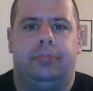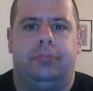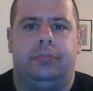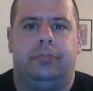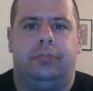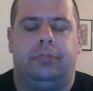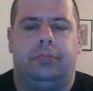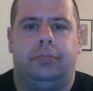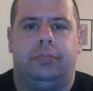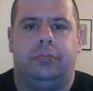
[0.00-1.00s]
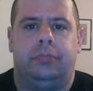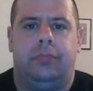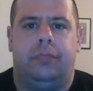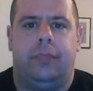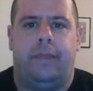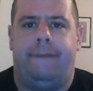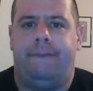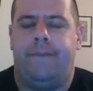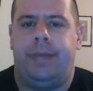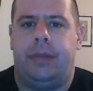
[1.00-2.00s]

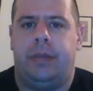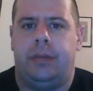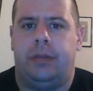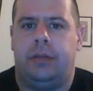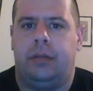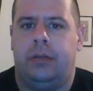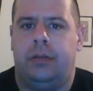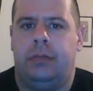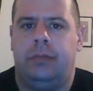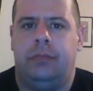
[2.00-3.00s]
No words are spoken by the person on screen.